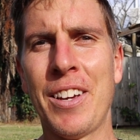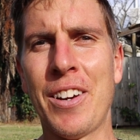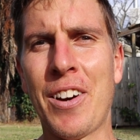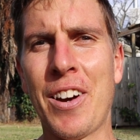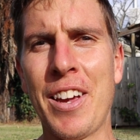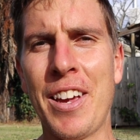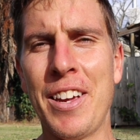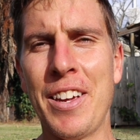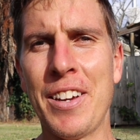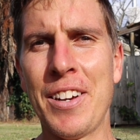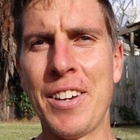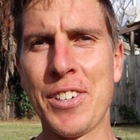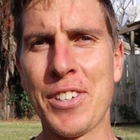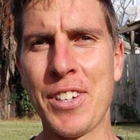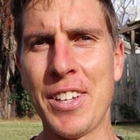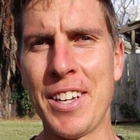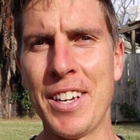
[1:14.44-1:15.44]
I
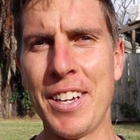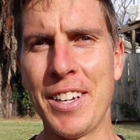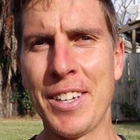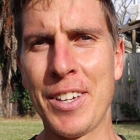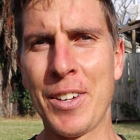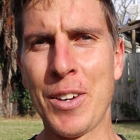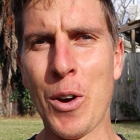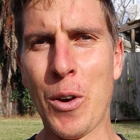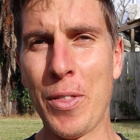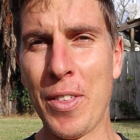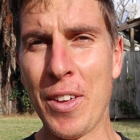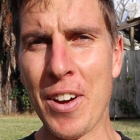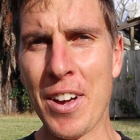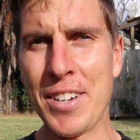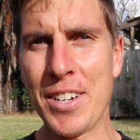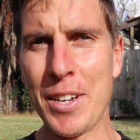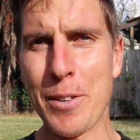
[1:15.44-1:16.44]
initially got the
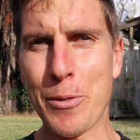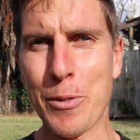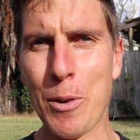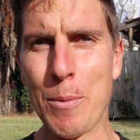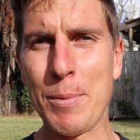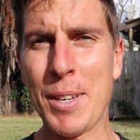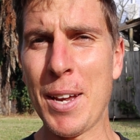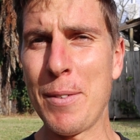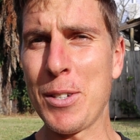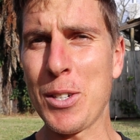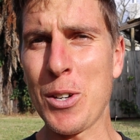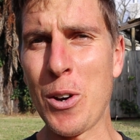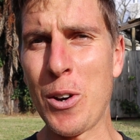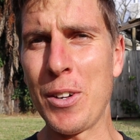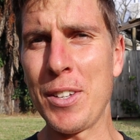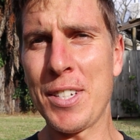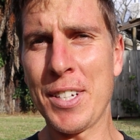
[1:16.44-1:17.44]
idea from Dave
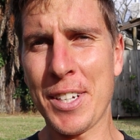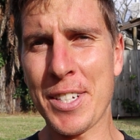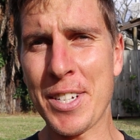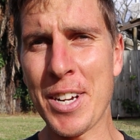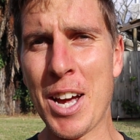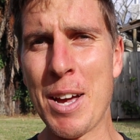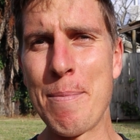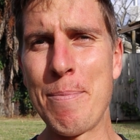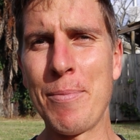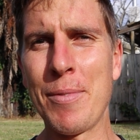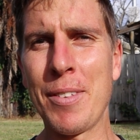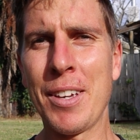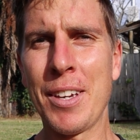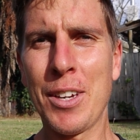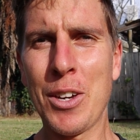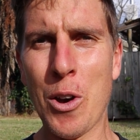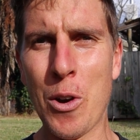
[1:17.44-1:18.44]
Scott, 6-time
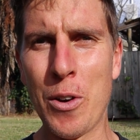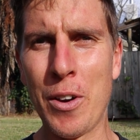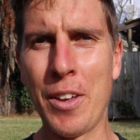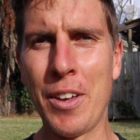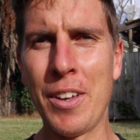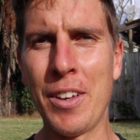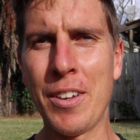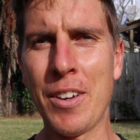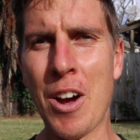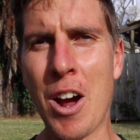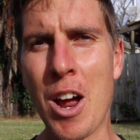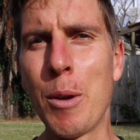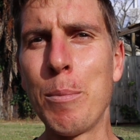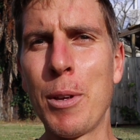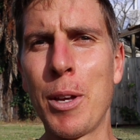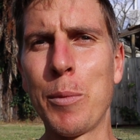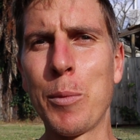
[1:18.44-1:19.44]
Kona
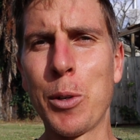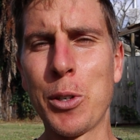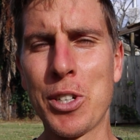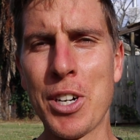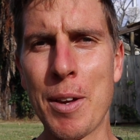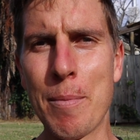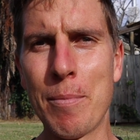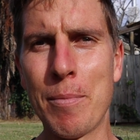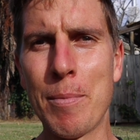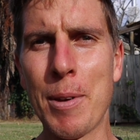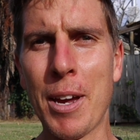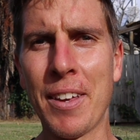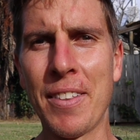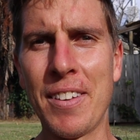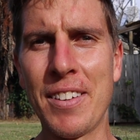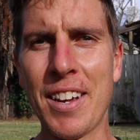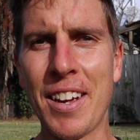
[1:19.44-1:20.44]
Ironman world champ
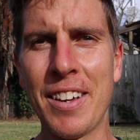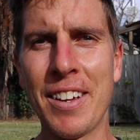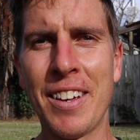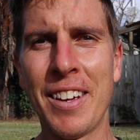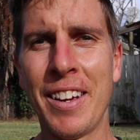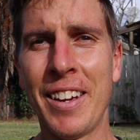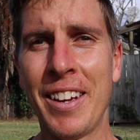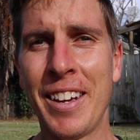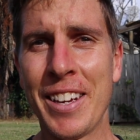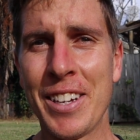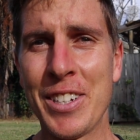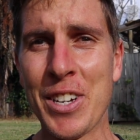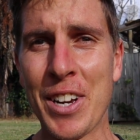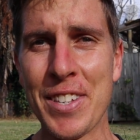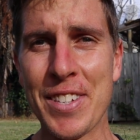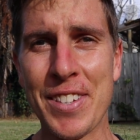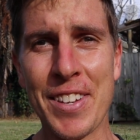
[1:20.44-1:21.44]
back in the day.
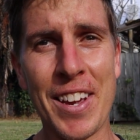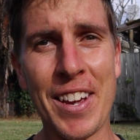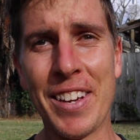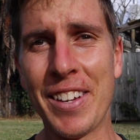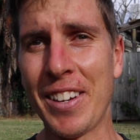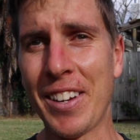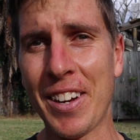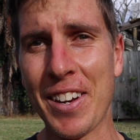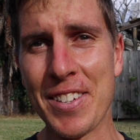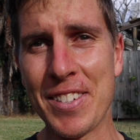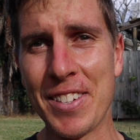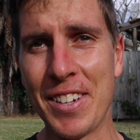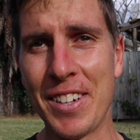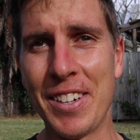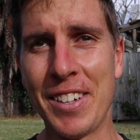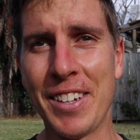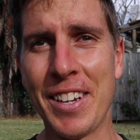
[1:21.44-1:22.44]
Chances are, like I
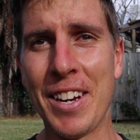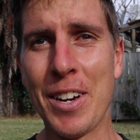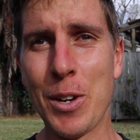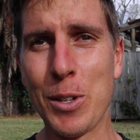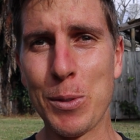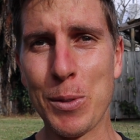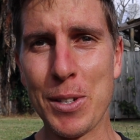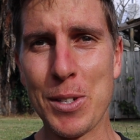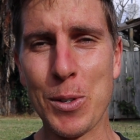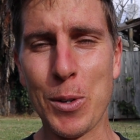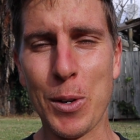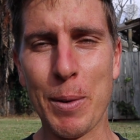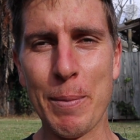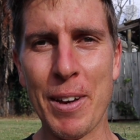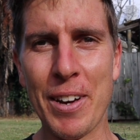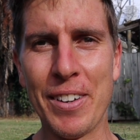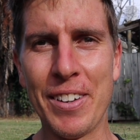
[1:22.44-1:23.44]
said, he knows what he's
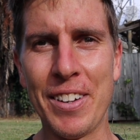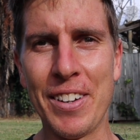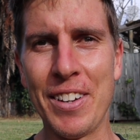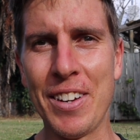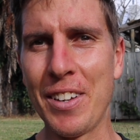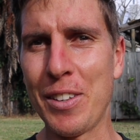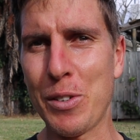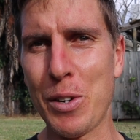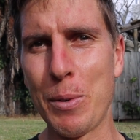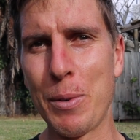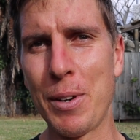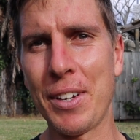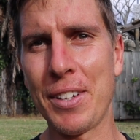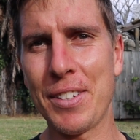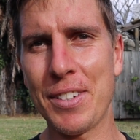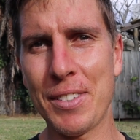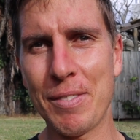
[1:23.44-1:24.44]
talking about, and yeah, 3
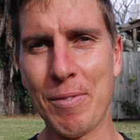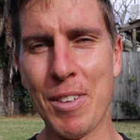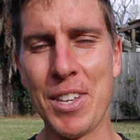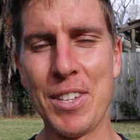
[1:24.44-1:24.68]
weeks